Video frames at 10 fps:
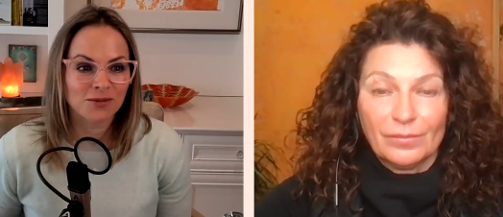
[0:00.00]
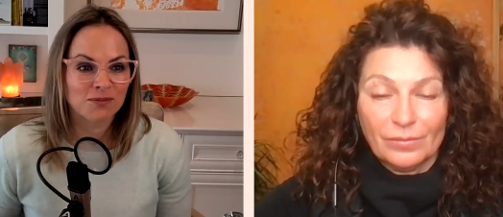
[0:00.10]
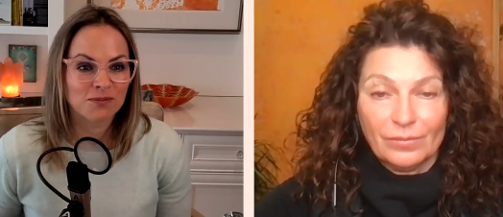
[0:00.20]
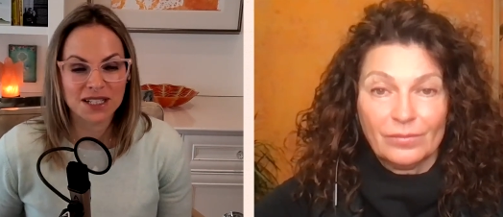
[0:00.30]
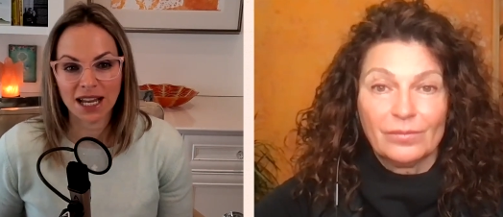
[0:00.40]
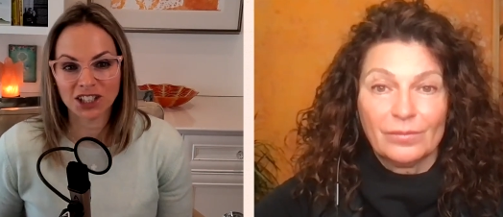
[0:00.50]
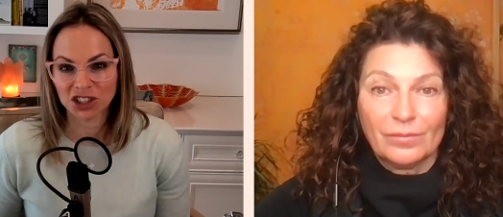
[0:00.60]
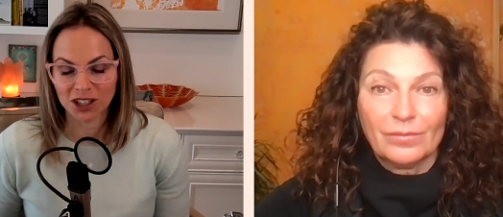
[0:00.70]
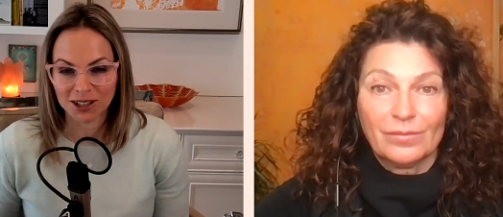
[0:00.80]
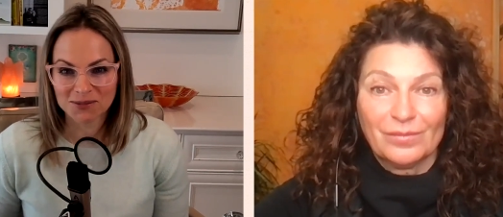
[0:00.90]

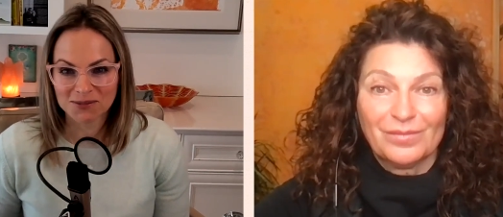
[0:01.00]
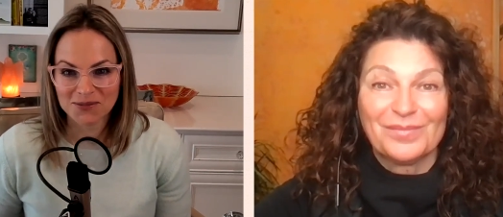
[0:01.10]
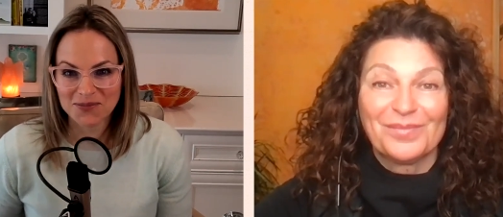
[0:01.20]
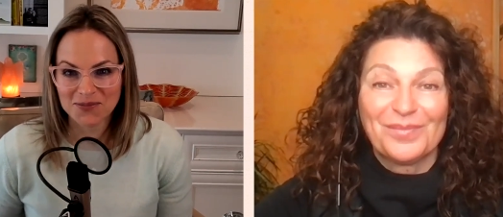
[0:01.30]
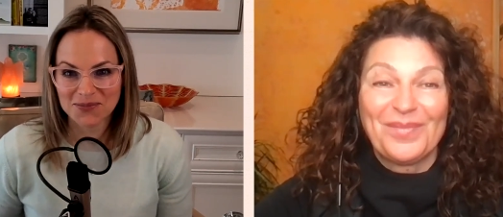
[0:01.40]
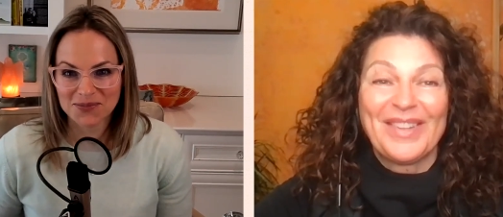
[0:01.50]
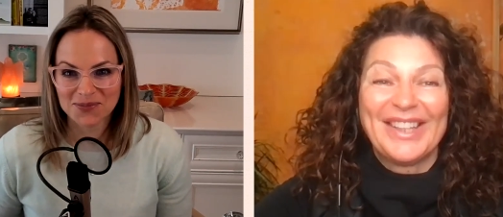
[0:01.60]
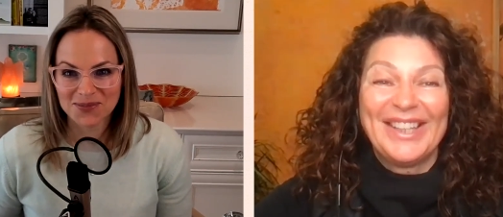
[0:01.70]
Speaker 1: potential. yes.